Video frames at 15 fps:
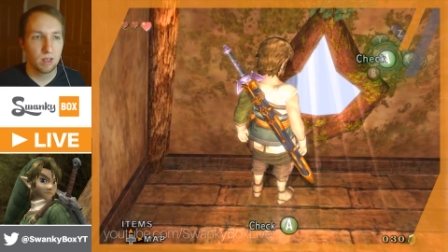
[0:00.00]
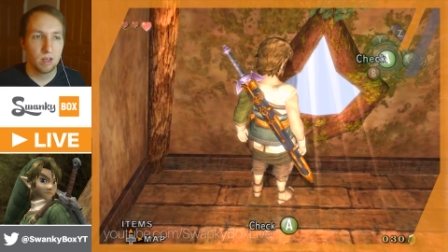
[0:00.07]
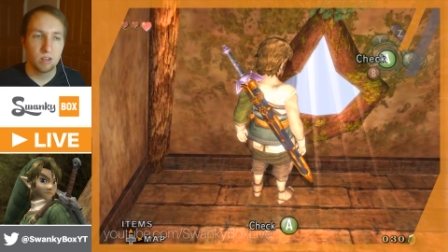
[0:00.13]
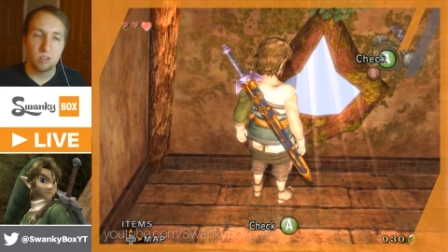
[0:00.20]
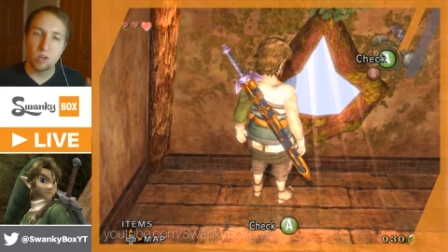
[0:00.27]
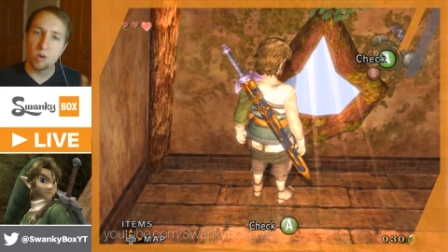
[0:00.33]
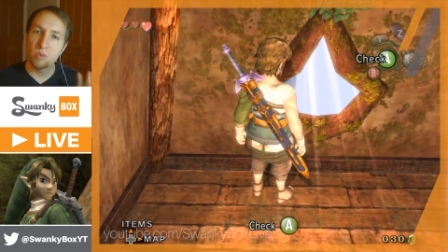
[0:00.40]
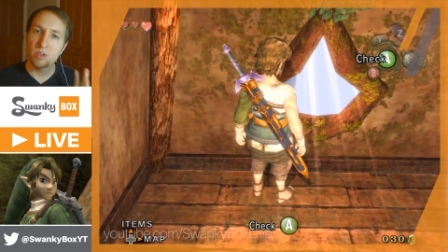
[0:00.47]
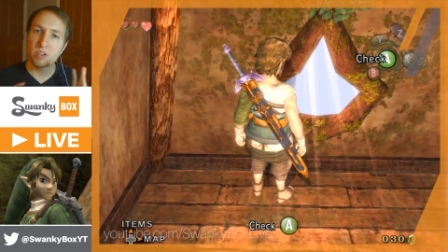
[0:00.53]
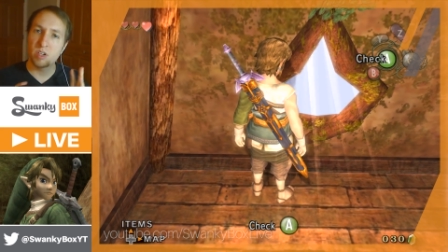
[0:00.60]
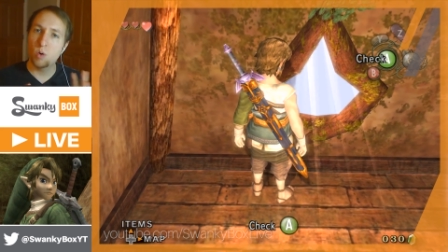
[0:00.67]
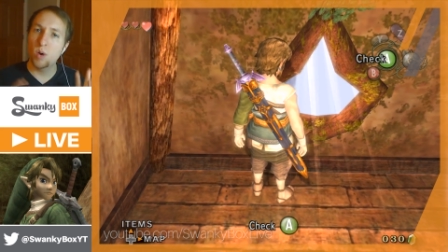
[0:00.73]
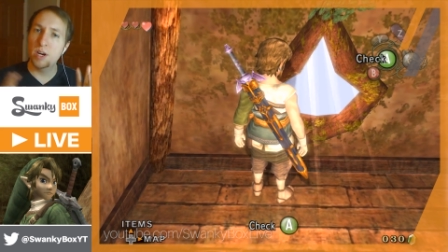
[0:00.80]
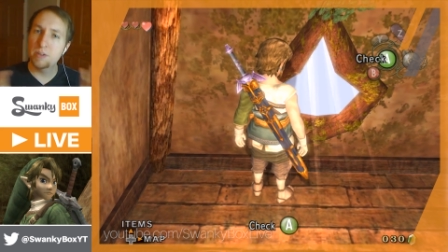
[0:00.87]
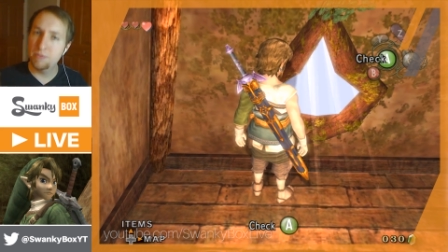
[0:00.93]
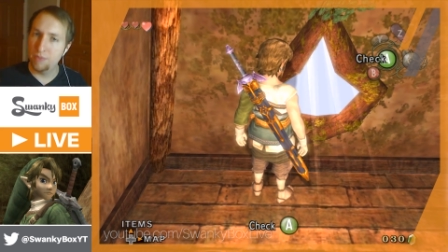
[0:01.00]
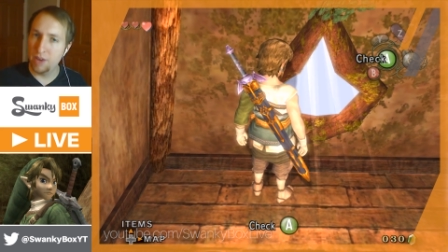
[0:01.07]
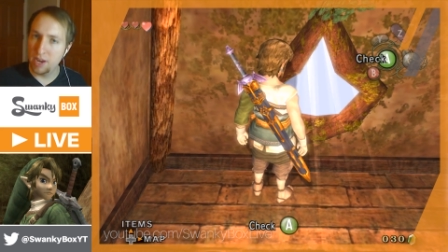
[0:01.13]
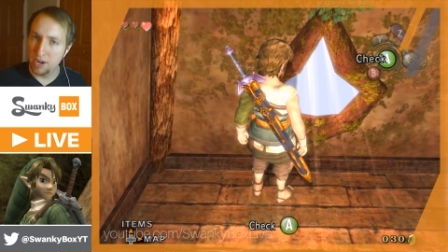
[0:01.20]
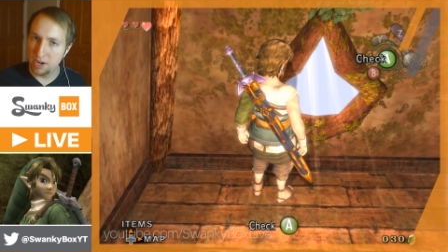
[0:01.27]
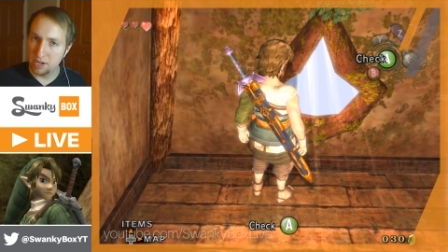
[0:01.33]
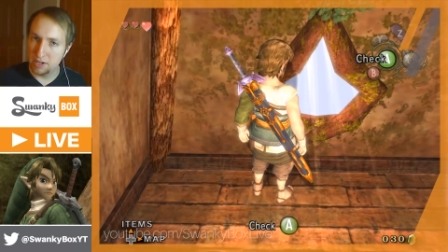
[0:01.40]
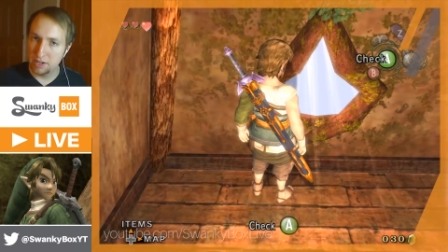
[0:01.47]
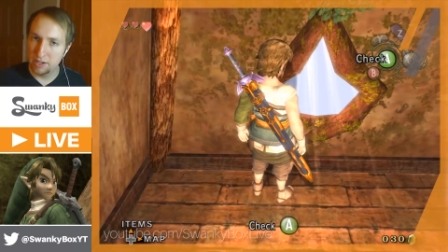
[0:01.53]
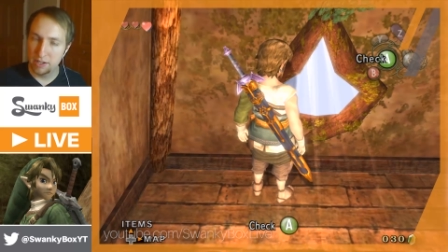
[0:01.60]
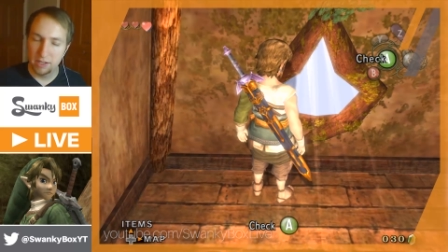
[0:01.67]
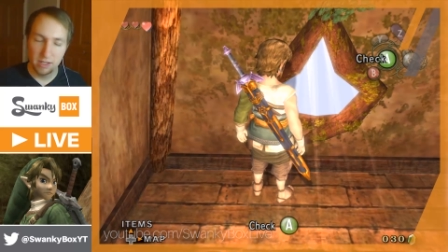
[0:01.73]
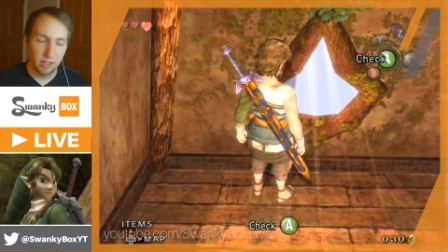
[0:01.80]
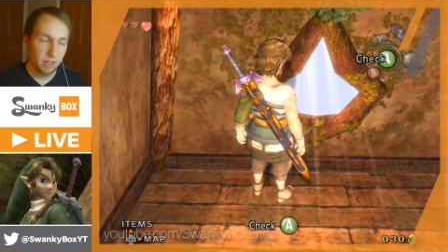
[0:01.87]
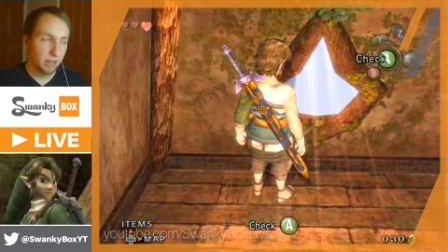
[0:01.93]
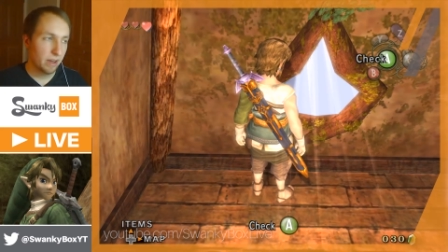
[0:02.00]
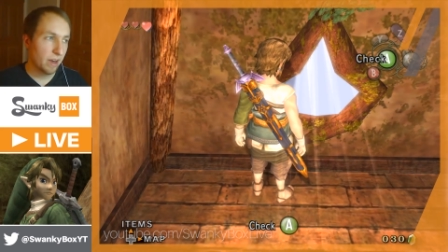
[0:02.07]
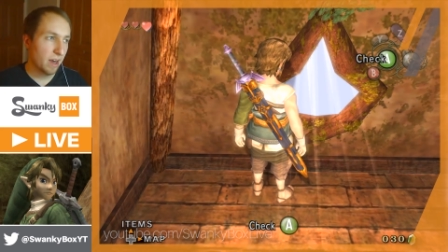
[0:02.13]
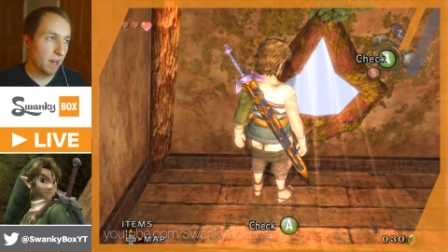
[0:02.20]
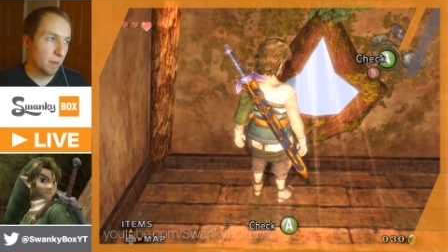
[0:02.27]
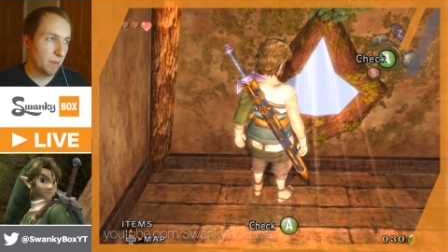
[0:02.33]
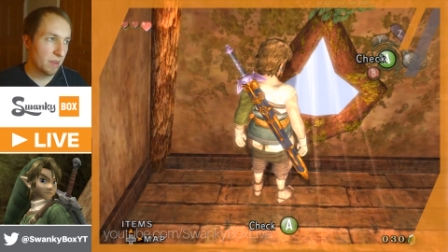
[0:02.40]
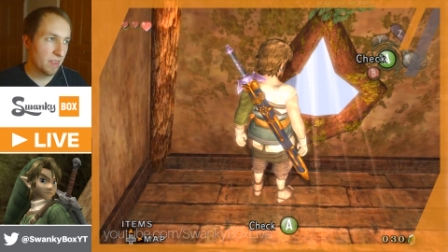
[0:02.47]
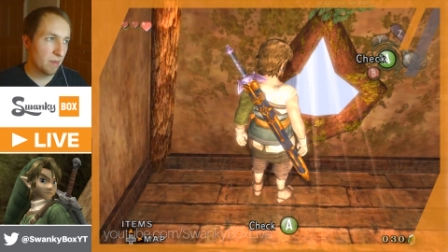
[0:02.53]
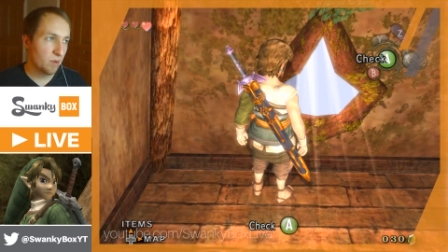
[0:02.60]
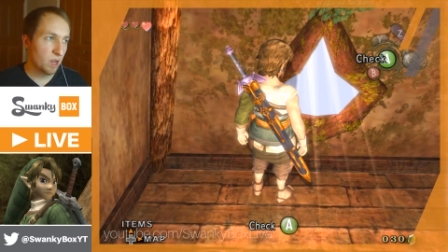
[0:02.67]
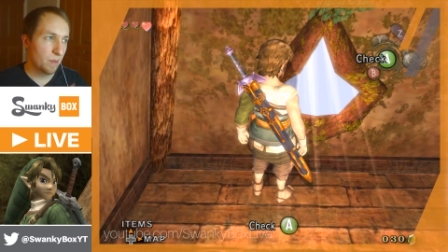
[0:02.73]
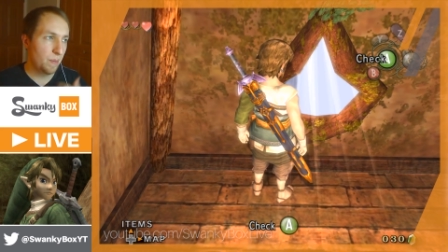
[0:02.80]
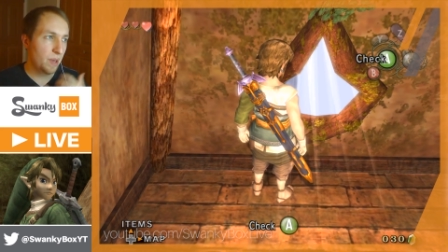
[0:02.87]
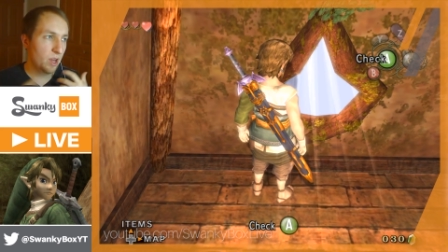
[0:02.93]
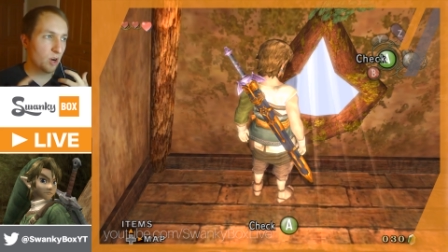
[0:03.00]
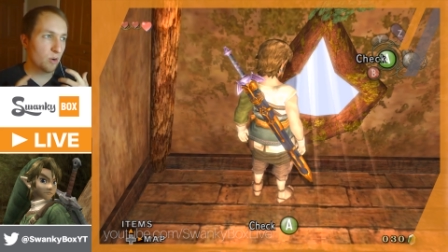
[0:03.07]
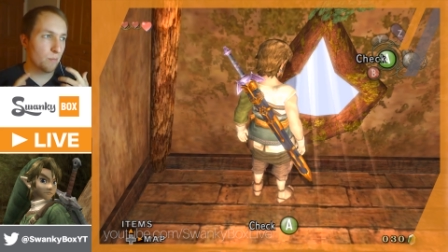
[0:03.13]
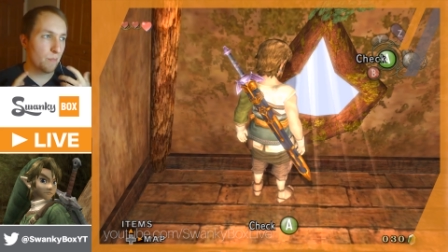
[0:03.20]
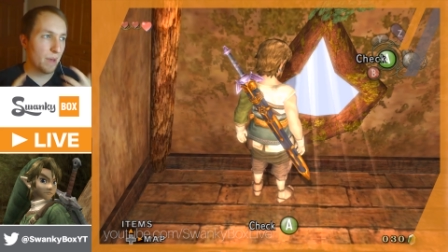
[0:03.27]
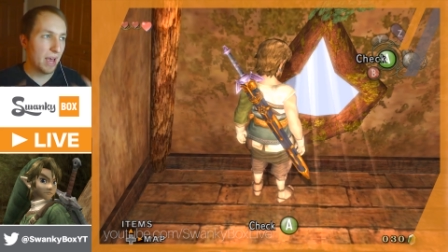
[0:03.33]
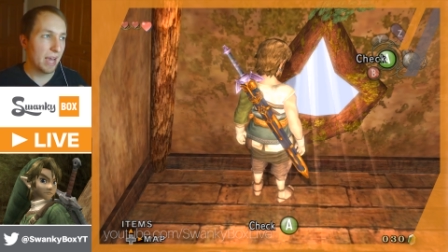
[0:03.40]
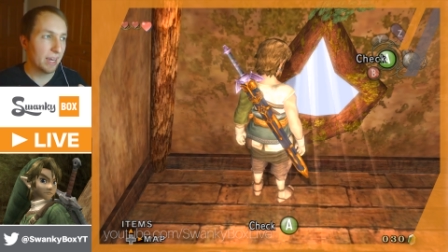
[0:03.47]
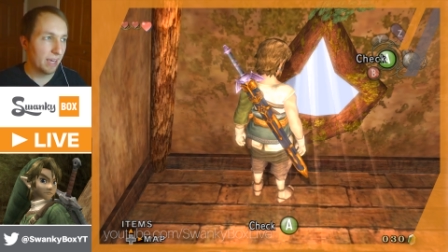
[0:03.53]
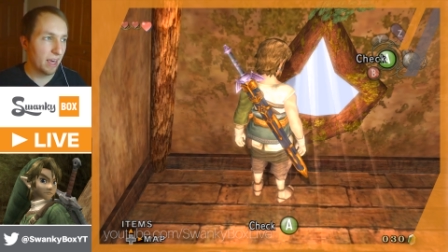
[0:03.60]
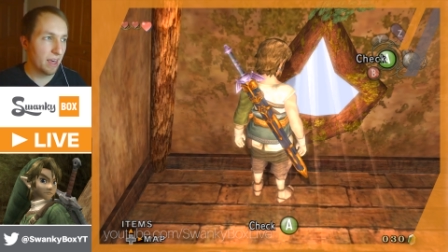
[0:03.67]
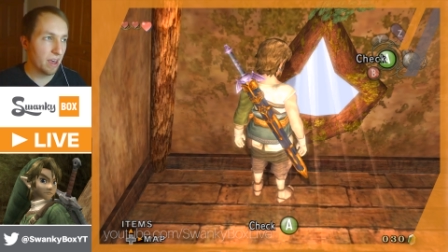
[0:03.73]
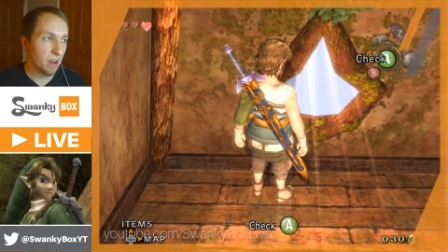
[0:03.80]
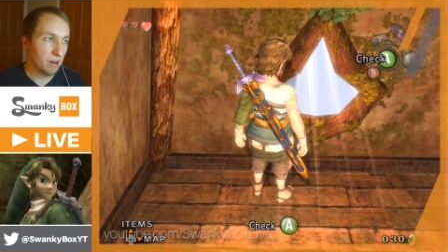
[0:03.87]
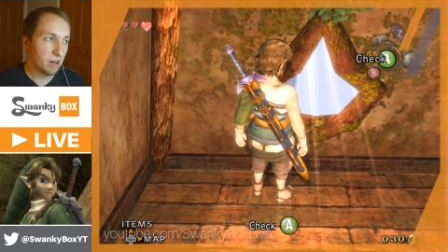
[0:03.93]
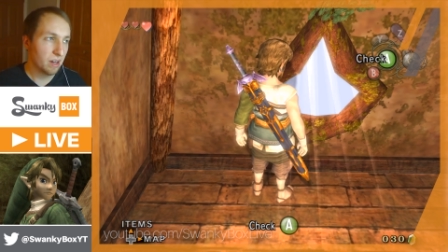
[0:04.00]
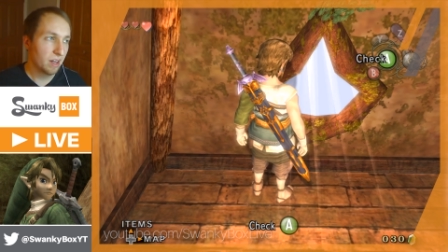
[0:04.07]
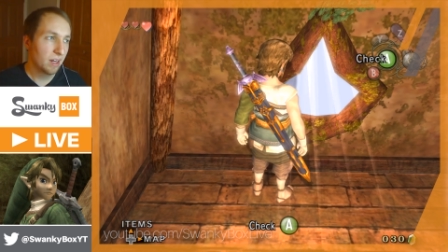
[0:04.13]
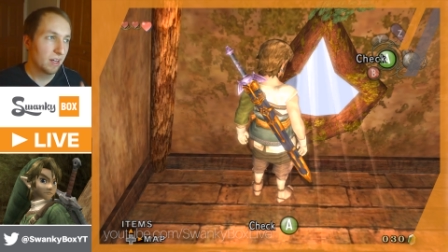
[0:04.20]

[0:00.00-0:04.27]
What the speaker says: So there's a quick fade, and then we appear back here.